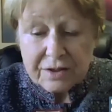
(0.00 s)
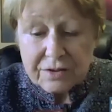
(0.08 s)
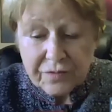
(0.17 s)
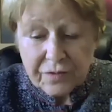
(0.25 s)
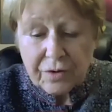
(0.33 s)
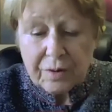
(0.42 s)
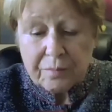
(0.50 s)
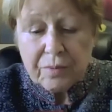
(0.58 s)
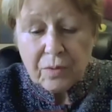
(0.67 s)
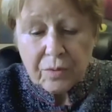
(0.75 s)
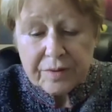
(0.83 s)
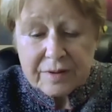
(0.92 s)
is very
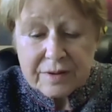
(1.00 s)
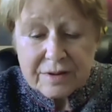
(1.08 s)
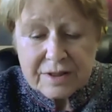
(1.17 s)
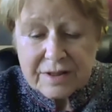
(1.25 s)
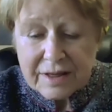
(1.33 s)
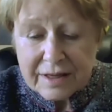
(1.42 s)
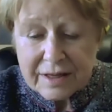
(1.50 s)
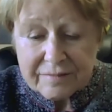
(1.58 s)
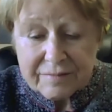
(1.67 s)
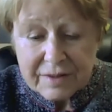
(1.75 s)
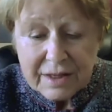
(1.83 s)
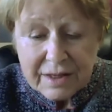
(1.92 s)
important.
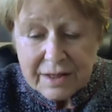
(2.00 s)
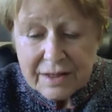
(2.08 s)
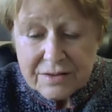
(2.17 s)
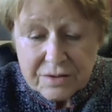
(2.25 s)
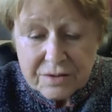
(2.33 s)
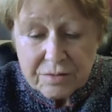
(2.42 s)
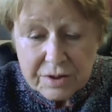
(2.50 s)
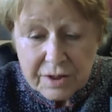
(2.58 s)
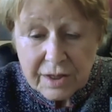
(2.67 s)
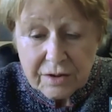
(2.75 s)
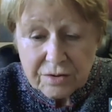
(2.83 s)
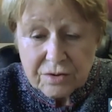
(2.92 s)
As you
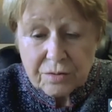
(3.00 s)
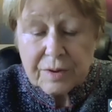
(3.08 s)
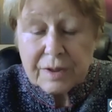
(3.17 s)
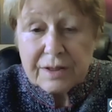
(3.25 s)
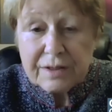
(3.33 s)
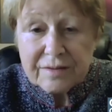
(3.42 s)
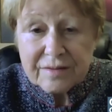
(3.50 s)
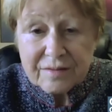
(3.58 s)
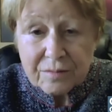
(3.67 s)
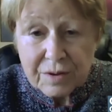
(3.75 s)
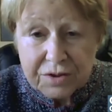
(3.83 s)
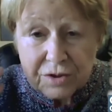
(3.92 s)
say,
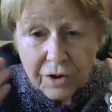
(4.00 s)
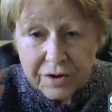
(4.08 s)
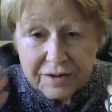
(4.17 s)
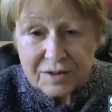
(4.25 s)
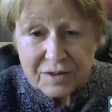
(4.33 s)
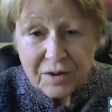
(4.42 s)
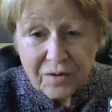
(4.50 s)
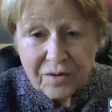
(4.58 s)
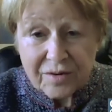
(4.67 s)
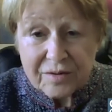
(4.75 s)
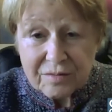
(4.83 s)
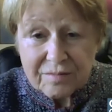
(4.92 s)
we're starting to
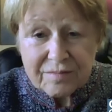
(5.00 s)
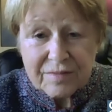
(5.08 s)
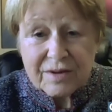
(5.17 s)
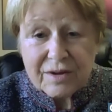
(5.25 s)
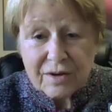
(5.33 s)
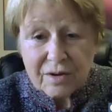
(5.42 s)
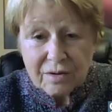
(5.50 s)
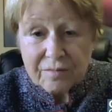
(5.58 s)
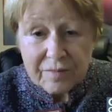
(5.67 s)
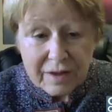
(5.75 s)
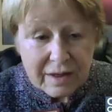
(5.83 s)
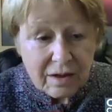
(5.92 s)
learn, you
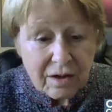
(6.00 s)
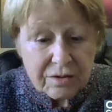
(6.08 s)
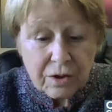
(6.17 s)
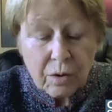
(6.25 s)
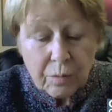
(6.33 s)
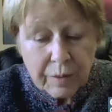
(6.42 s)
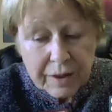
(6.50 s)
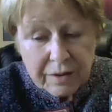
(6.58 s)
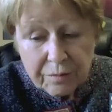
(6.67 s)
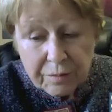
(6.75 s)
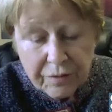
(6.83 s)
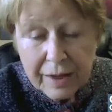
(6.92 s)
know, although
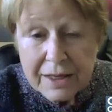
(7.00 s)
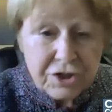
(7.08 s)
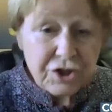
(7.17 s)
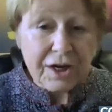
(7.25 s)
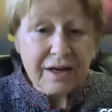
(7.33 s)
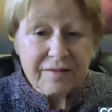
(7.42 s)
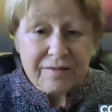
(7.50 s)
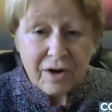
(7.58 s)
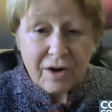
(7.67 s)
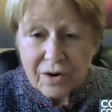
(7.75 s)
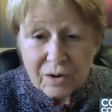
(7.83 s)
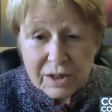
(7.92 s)
we're aging
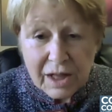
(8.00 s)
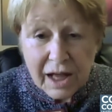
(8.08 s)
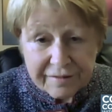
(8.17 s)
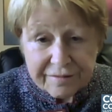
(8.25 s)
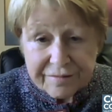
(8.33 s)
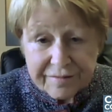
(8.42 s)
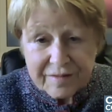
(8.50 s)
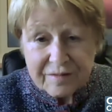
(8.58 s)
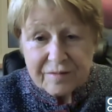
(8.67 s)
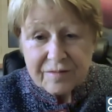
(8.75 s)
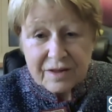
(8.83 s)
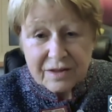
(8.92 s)
our whole life.
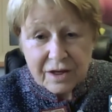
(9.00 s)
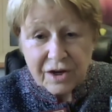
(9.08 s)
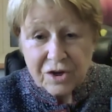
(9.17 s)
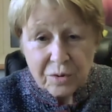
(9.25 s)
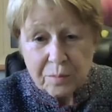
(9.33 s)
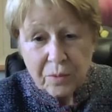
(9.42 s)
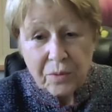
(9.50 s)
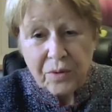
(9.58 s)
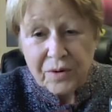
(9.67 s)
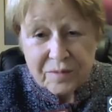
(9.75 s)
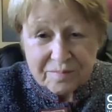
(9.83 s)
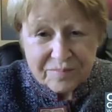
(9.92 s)
The day you're
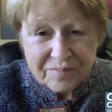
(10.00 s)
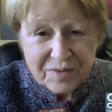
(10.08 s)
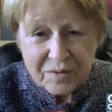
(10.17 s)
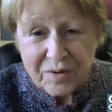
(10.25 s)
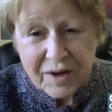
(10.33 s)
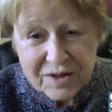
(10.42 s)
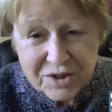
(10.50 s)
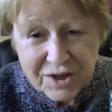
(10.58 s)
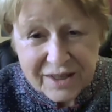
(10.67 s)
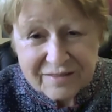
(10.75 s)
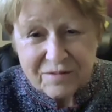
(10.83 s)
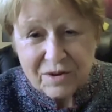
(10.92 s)
born, you're
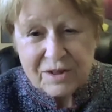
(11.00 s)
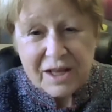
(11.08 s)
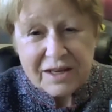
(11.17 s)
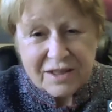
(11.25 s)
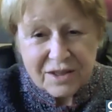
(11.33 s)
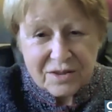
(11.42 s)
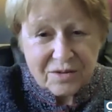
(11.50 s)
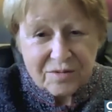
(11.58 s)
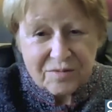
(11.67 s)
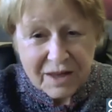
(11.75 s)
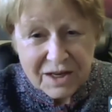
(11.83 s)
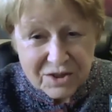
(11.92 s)
aging. If you're lucky,
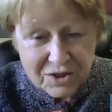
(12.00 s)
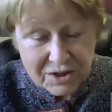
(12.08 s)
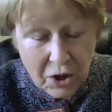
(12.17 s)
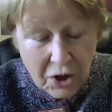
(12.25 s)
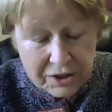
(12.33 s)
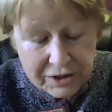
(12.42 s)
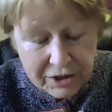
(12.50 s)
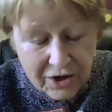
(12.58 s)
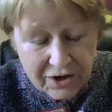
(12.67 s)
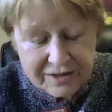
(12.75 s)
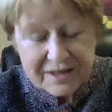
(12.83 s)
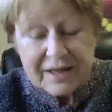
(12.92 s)
you age a long,
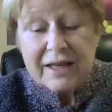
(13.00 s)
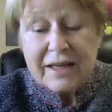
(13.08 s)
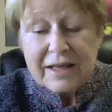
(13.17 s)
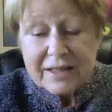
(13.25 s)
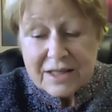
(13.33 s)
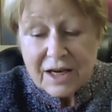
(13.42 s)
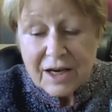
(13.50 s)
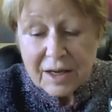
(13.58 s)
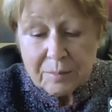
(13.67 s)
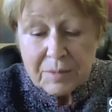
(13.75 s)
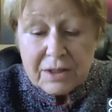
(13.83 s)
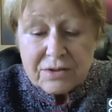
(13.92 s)
long
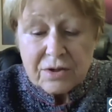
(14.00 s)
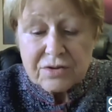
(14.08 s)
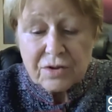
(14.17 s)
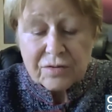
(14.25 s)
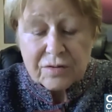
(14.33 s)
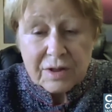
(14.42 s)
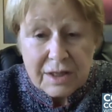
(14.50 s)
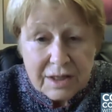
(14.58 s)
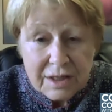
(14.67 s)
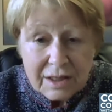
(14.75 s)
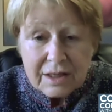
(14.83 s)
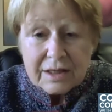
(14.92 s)
time. So
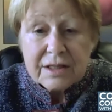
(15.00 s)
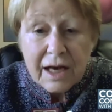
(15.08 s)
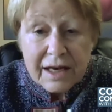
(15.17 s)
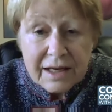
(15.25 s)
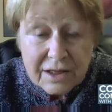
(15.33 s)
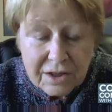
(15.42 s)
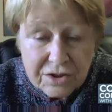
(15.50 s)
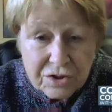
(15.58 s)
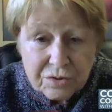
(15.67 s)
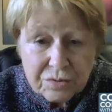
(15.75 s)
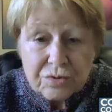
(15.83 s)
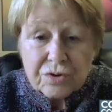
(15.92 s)
certainly diet is
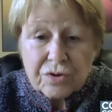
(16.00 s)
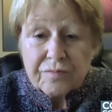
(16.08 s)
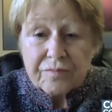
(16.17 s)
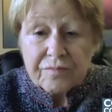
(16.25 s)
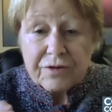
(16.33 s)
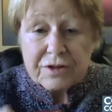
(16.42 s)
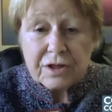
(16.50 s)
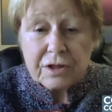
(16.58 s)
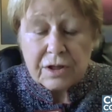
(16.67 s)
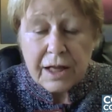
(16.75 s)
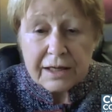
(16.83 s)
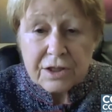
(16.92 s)
crucial.
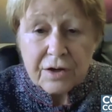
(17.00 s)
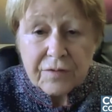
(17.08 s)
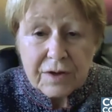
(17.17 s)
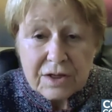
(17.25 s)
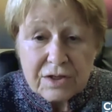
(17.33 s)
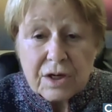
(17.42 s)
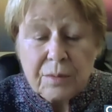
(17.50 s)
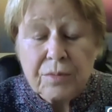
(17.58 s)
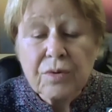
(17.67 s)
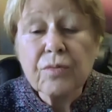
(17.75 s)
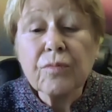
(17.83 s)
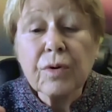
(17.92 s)
Physical activity is
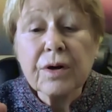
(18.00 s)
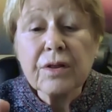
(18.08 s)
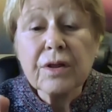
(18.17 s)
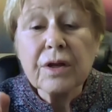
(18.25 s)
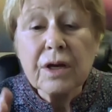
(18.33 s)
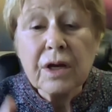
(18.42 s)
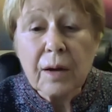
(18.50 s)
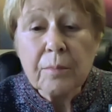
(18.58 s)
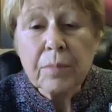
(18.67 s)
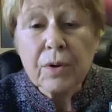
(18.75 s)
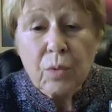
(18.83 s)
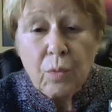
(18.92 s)
one of the
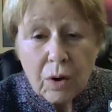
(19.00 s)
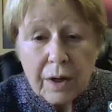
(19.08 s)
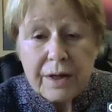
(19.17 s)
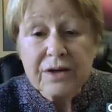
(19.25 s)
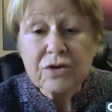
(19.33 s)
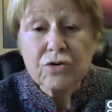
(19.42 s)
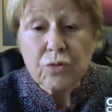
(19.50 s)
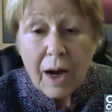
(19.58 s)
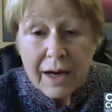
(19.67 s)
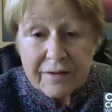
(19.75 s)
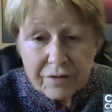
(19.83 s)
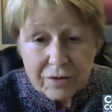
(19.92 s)
number one
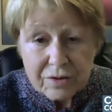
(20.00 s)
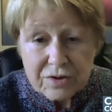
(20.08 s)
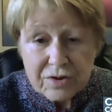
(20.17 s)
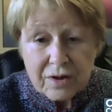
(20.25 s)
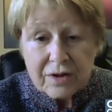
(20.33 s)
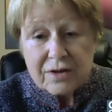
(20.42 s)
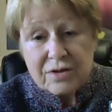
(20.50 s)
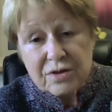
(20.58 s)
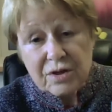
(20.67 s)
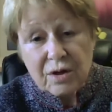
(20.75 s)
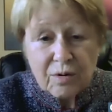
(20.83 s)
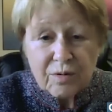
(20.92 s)
drivers.
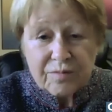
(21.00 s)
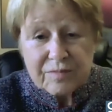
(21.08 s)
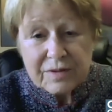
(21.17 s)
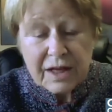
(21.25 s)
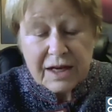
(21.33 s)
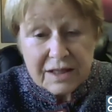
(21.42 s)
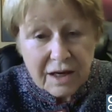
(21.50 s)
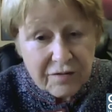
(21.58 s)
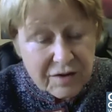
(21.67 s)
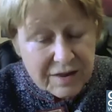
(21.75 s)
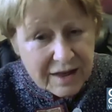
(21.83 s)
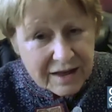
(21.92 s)
So like
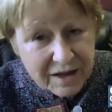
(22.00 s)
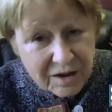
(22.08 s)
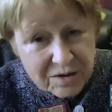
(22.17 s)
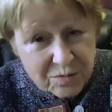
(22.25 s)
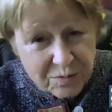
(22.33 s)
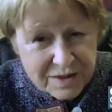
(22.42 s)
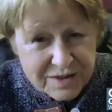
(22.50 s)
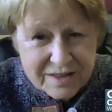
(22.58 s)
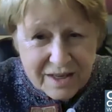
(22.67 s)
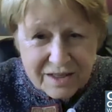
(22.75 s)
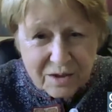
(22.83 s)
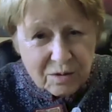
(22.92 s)
everything else, we
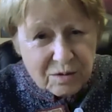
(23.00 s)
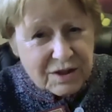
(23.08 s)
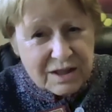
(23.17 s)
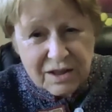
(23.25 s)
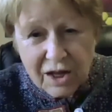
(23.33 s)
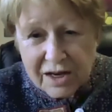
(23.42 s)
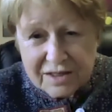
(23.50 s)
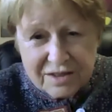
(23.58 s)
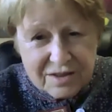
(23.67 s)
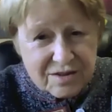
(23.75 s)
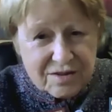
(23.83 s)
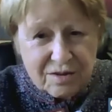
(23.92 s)
say
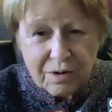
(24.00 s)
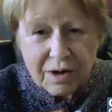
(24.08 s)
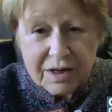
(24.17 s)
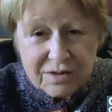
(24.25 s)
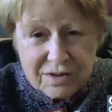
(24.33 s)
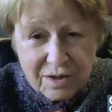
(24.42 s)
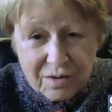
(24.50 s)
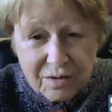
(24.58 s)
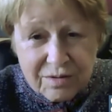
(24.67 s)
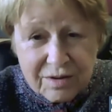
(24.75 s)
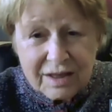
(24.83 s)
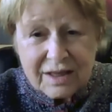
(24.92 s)
Goldilocks is the right
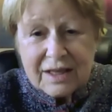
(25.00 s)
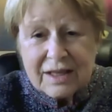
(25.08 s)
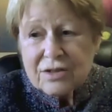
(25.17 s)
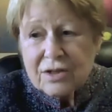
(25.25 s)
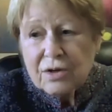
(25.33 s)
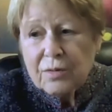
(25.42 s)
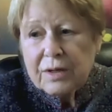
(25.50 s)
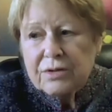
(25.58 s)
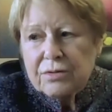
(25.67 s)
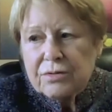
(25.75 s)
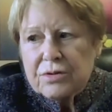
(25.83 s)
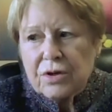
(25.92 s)
zone. So you don't want
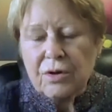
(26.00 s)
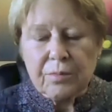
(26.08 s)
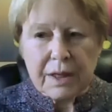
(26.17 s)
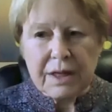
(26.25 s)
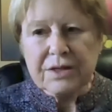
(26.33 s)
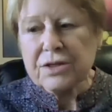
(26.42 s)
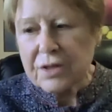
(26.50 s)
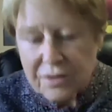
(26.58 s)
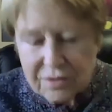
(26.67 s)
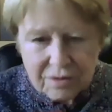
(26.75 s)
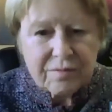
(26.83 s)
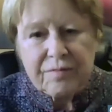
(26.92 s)
to do so much
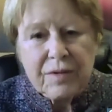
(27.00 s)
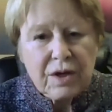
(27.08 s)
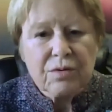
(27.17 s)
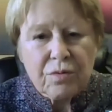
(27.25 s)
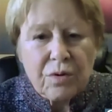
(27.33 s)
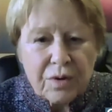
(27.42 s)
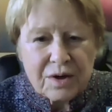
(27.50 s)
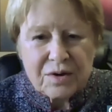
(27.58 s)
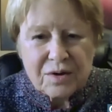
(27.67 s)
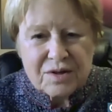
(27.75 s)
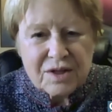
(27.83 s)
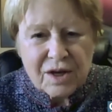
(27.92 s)
that you ruin
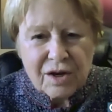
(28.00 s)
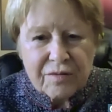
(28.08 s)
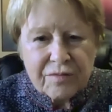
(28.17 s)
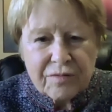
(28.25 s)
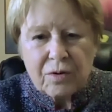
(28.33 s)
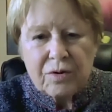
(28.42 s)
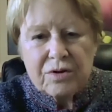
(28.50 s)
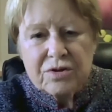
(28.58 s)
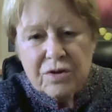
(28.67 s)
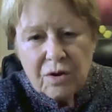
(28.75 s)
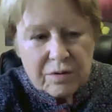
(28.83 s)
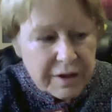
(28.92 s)
yourself, or
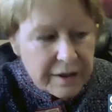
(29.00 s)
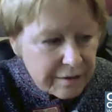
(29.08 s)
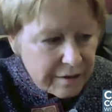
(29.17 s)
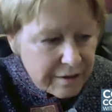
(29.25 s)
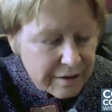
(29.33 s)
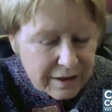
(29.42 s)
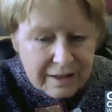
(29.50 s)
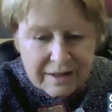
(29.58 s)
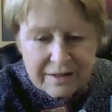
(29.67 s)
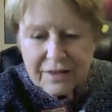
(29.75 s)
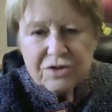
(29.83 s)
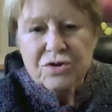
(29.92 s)
so little
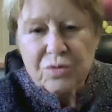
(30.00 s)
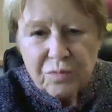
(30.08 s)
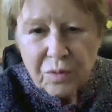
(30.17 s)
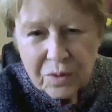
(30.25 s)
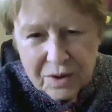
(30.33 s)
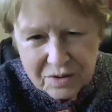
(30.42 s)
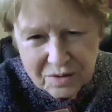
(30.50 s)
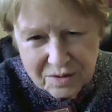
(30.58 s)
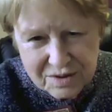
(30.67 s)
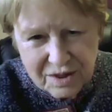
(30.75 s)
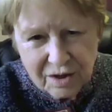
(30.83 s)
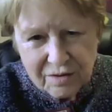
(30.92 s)
that you ruin
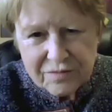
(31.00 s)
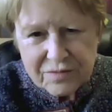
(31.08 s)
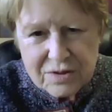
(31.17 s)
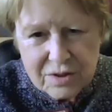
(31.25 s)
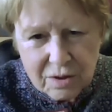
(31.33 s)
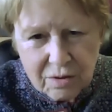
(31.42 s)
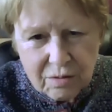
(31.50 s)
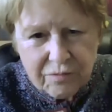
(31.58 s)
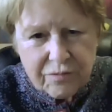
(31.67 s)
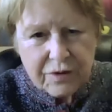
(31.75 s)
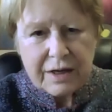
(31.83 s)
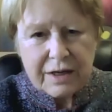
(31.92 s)
yourself. So
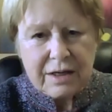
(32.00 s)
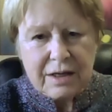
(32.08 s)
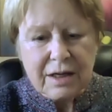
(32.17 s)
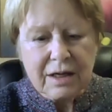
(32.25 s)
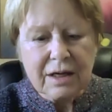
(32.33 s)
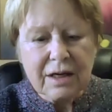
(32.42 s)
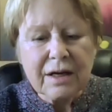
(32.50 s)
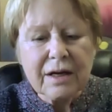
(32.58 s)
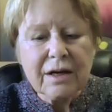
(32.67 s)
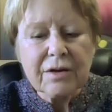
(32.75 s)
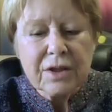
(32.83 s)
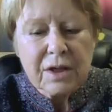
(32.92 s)
finding a
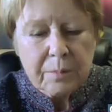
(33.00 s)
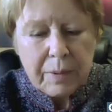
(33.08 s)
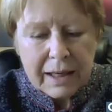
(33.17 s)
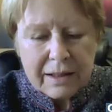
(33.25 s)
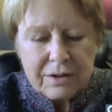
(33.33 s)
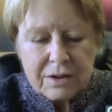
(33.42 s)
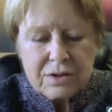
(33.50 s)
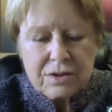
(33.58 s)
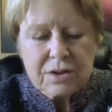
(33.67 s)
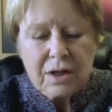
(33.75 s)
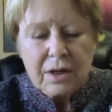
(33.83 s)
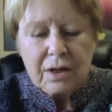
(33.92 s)
healthy
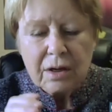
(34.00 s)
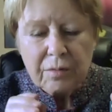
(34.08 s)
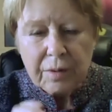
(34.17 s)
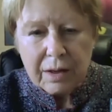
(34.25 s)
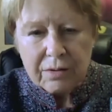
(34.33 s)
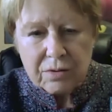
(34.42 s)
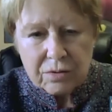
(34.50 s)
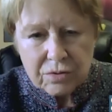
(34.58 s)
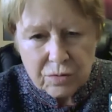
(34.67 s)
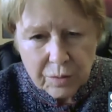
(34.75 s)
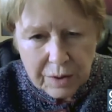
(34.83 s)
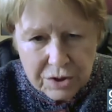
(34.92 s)
balance around
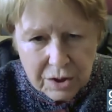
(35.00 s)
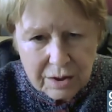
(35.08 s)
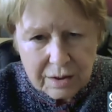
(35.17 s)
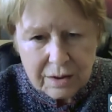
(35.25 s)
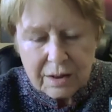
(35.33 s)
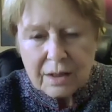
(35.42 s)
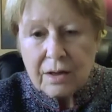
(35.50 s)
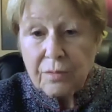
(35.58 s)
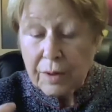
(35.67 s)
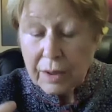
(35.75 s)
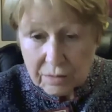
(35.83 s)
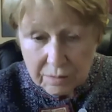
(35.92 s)
nutrition,
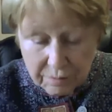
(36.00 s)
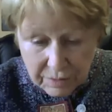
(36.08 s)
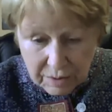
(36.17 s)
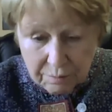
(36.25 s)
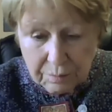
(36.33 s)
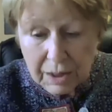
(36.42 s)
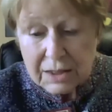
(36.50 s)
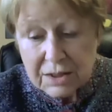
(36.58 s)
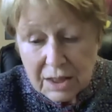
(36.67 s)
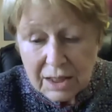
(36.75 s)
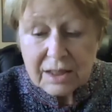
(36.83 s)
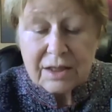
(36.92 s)
around
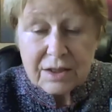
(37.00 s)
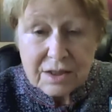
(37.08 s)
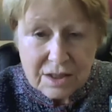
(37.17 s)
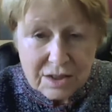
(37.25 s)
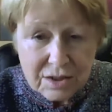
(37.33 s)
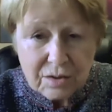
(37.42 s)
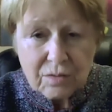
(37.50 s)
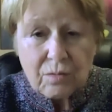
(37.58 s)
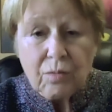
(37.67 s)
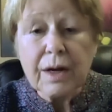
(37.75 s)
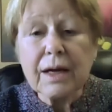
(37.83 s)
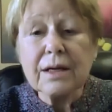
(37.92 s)
maintaining a
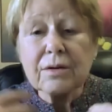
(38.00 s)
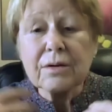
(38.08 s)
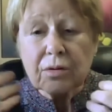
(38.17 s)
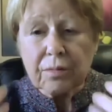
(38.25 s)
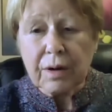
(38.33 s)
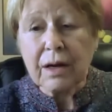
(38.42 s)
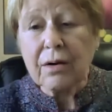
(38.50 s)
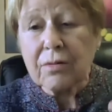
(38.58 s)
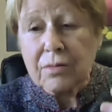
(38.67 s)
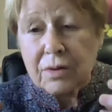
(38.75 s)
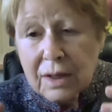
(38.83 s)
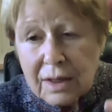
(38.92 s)
decent weight,
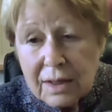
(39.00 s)
around